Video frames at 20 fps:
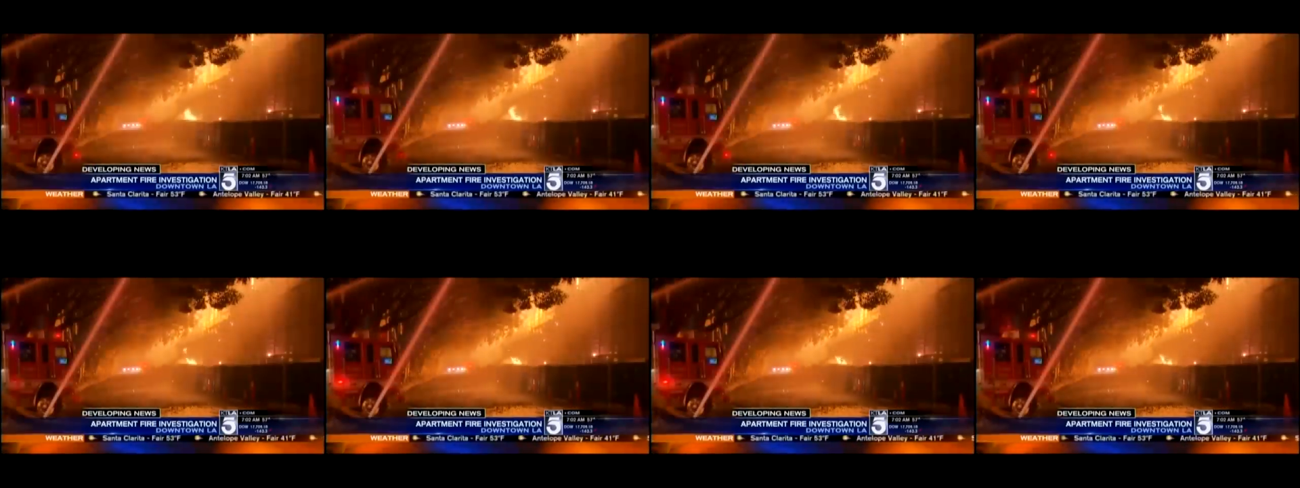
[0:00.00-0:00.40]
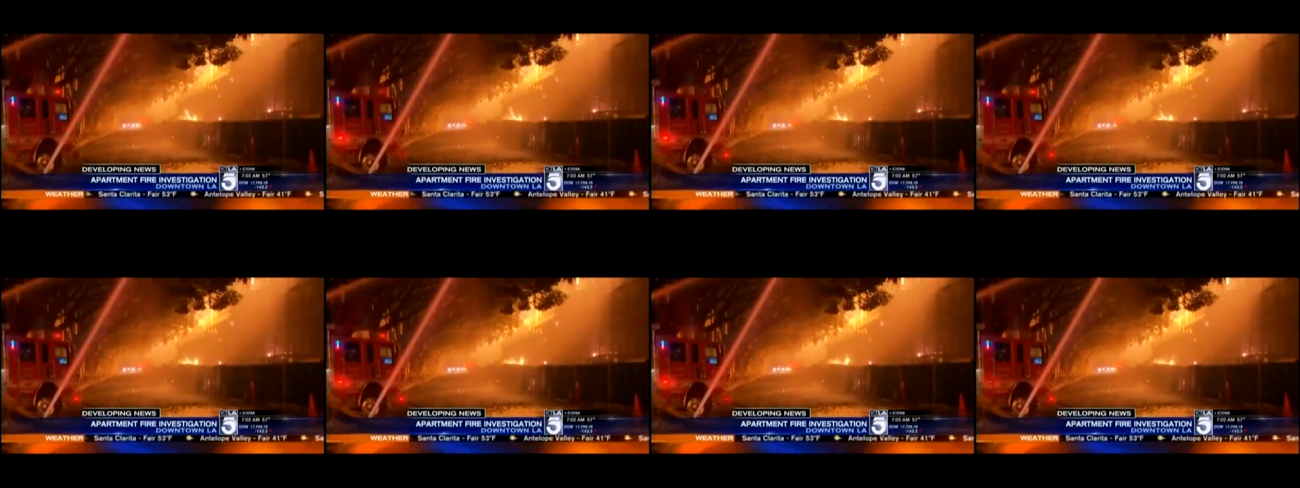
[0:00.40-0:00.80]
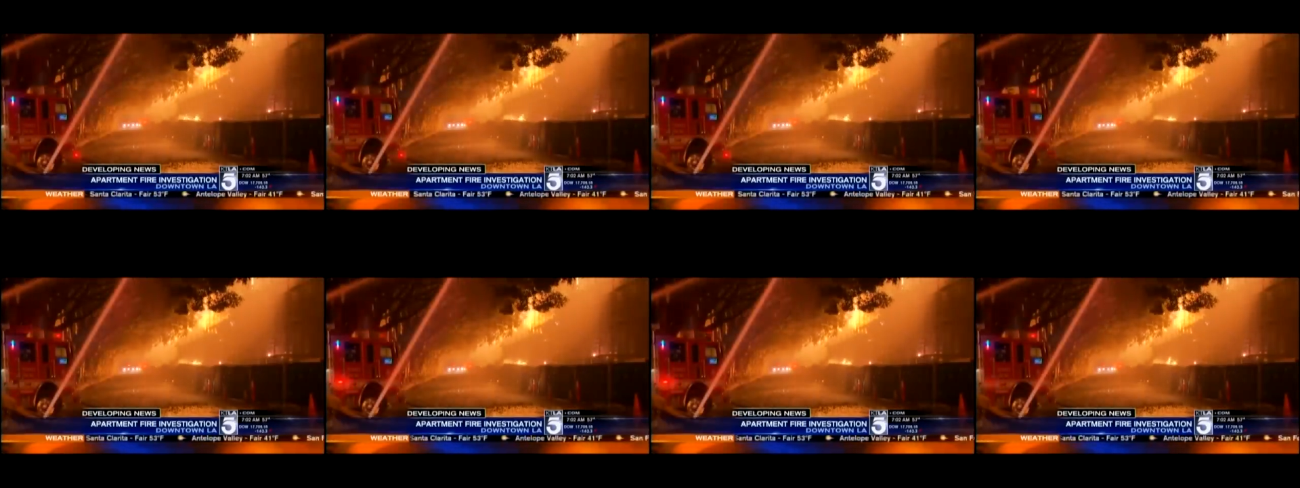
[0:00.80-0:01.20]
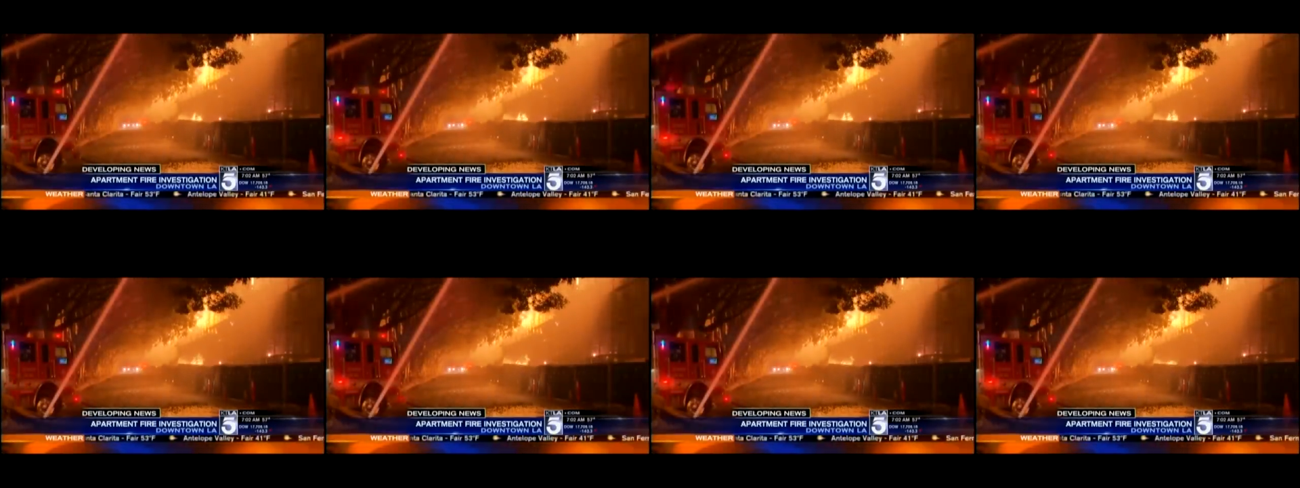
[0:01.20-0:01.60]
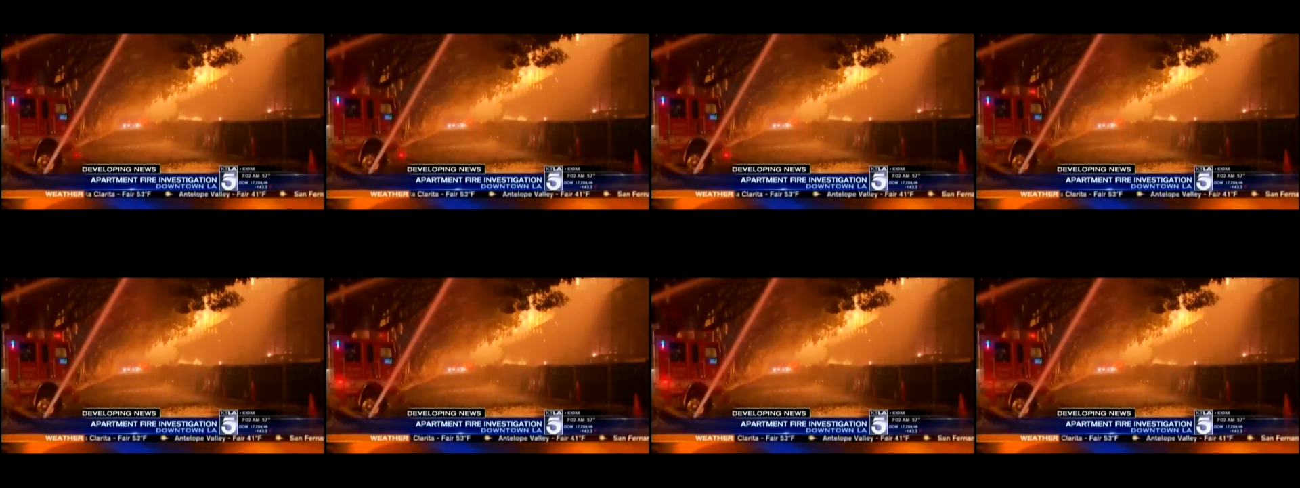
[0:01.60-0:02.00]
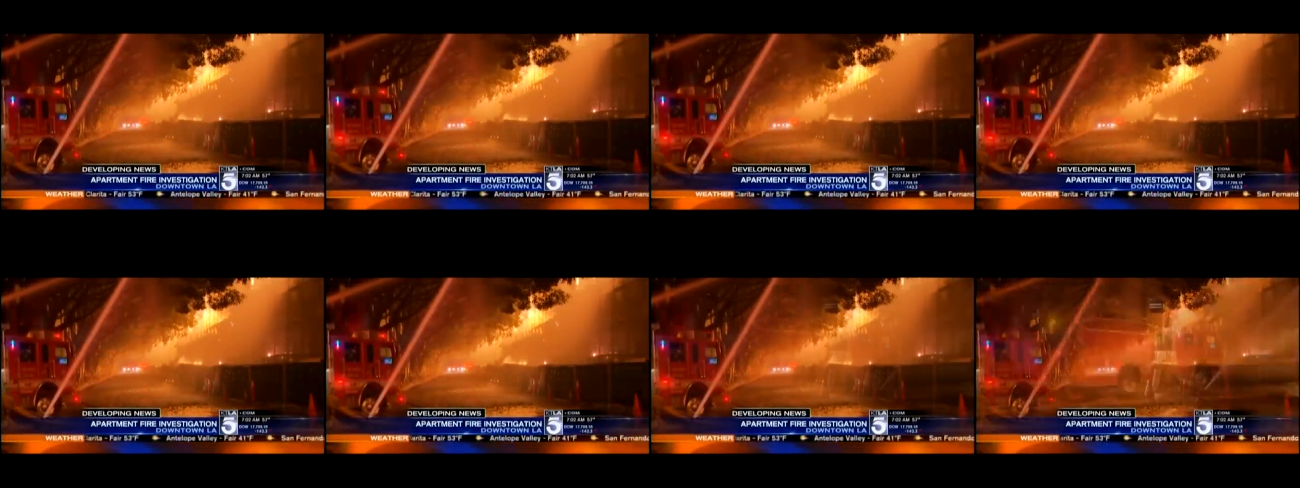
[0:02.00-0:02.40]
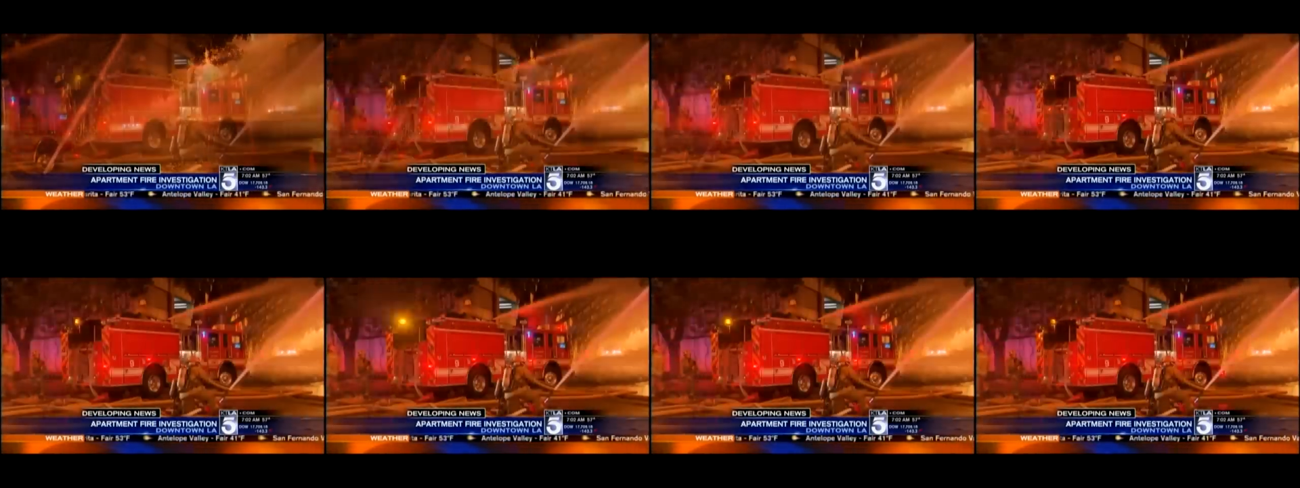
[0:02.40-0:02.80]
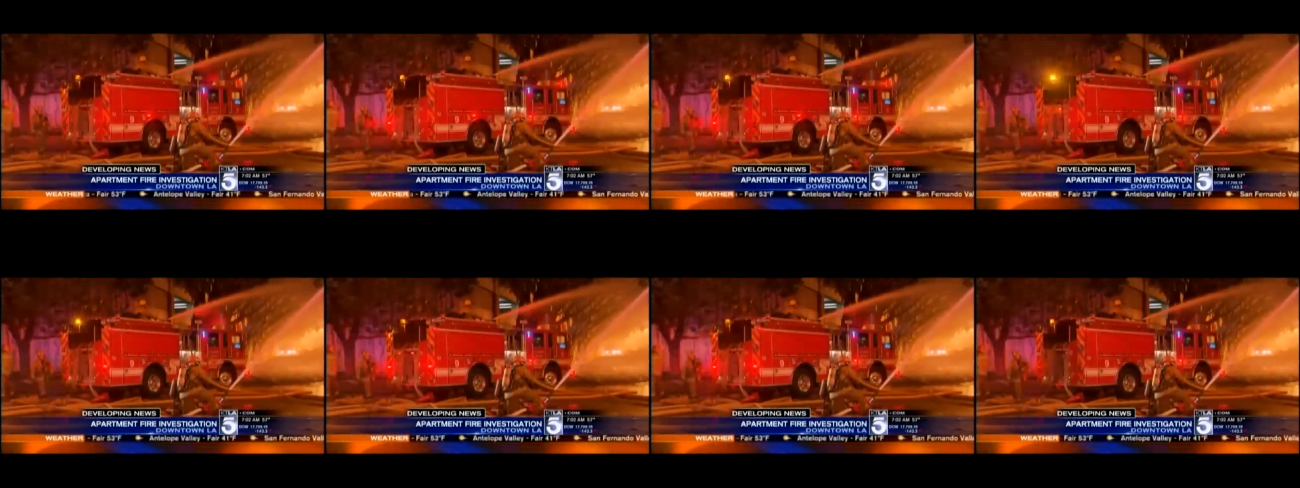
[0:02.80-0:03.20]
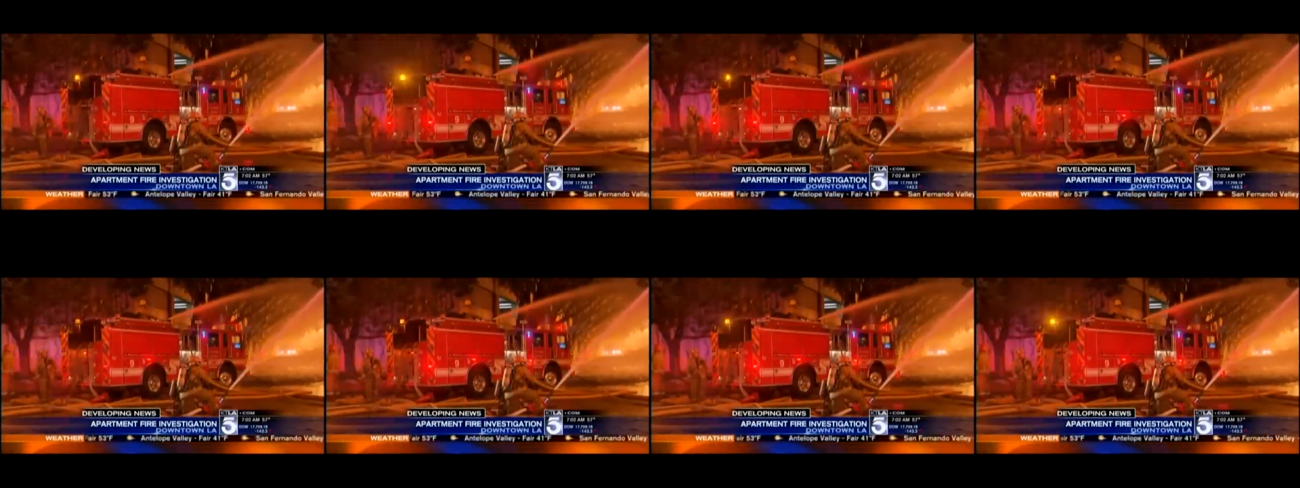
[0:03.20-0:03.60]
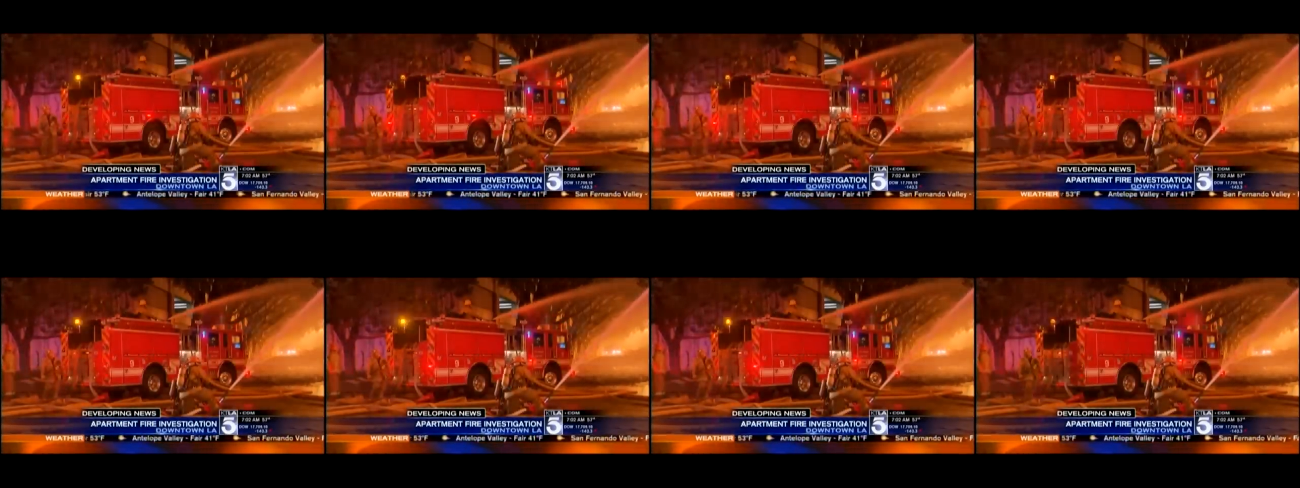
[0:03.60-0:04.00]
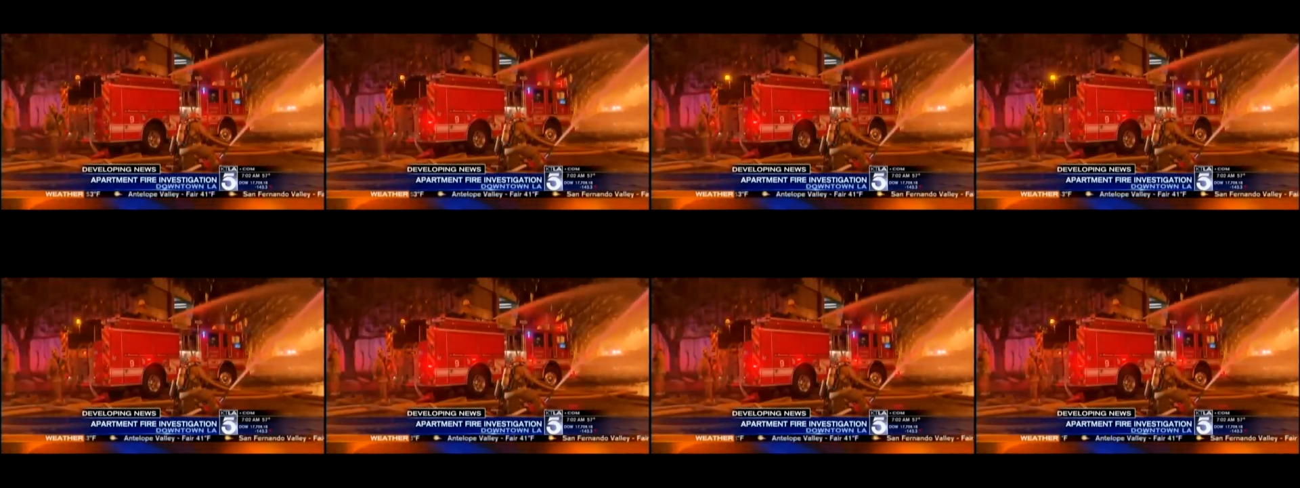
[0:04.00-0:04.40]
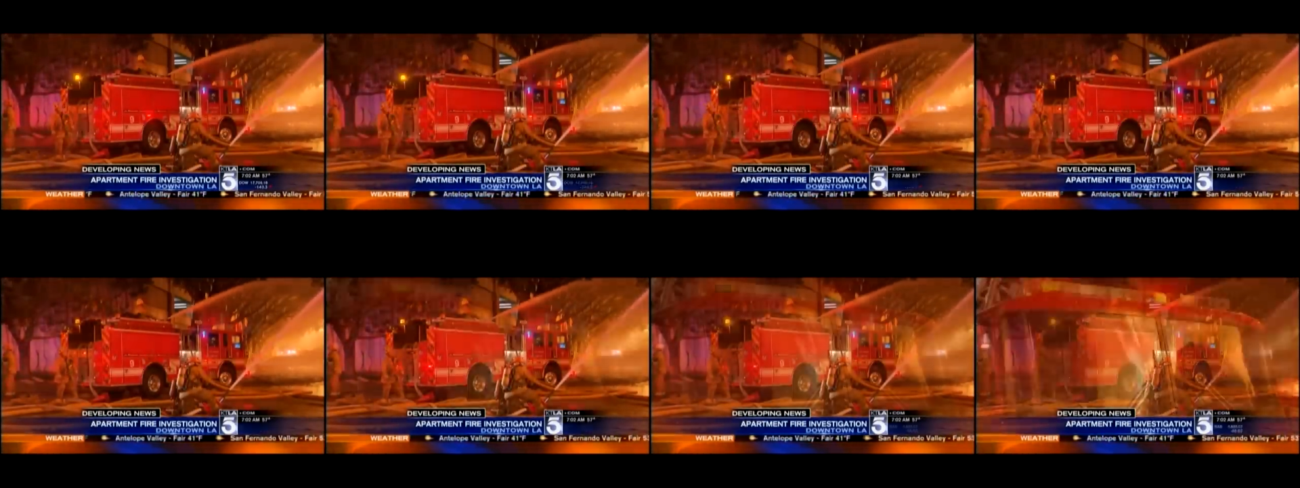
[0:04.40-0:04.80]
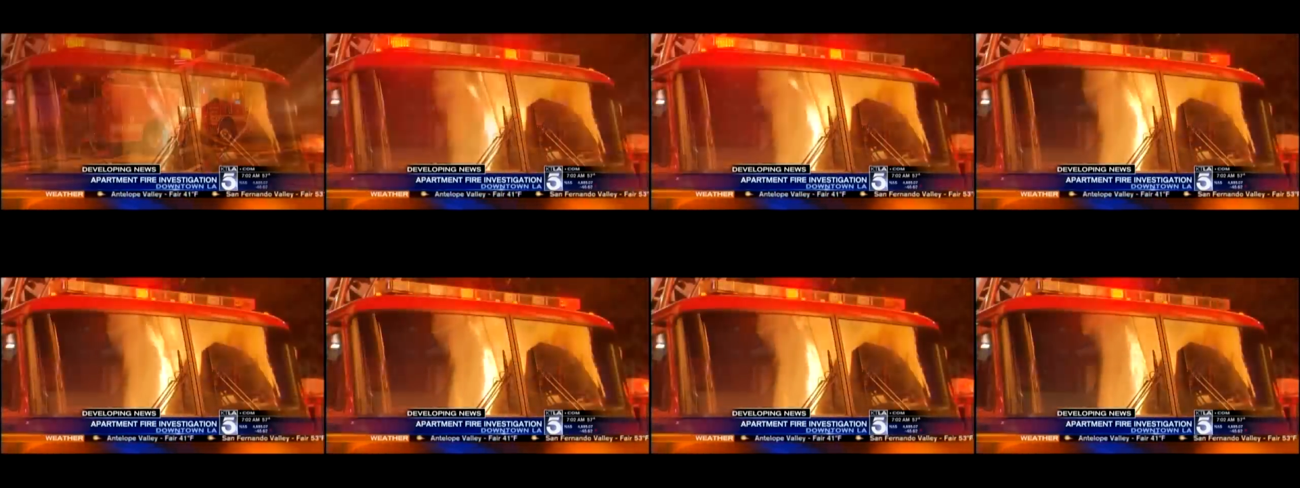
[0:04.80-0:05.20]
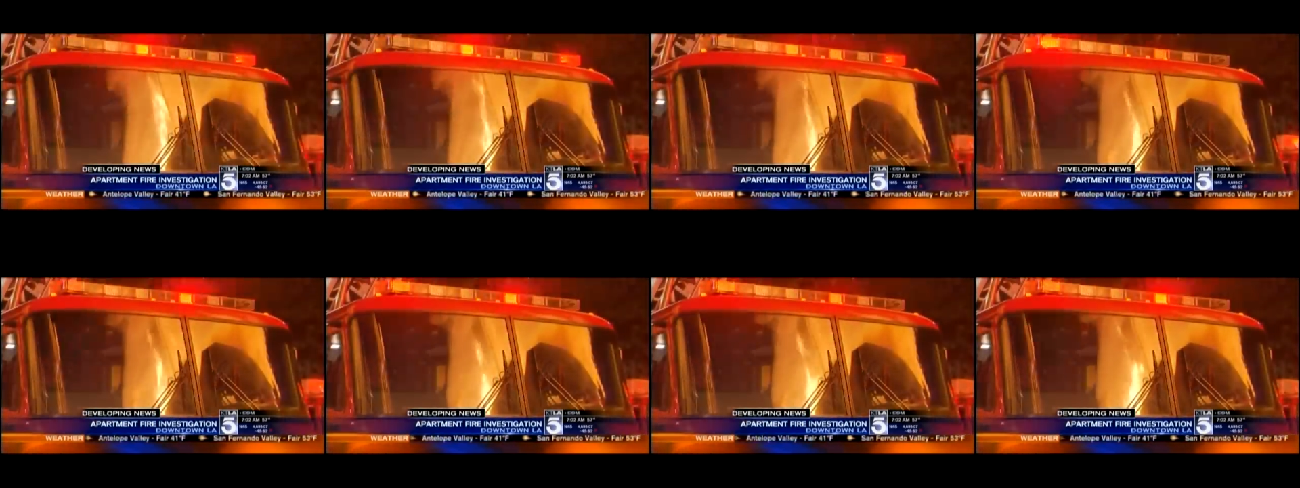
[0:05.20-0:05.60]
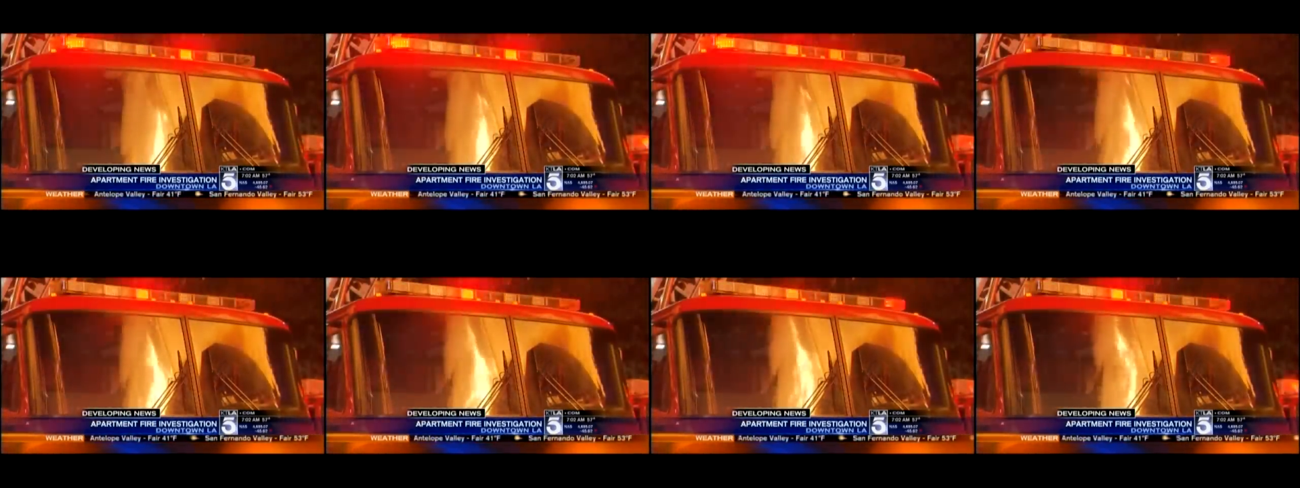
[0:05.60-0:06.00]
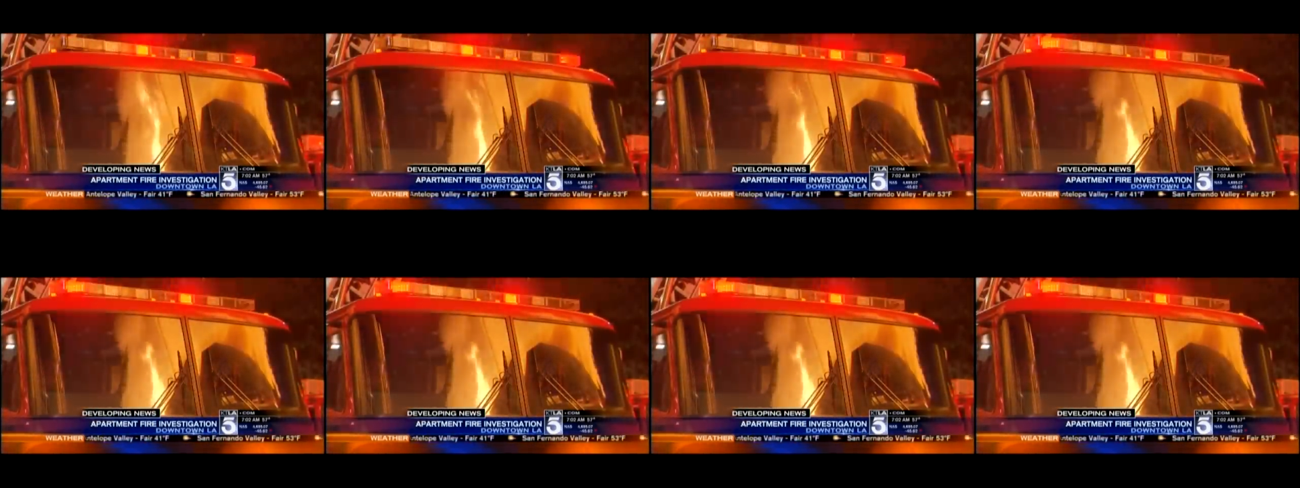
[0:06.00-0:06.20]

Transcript: Nobody's mouth can be seen.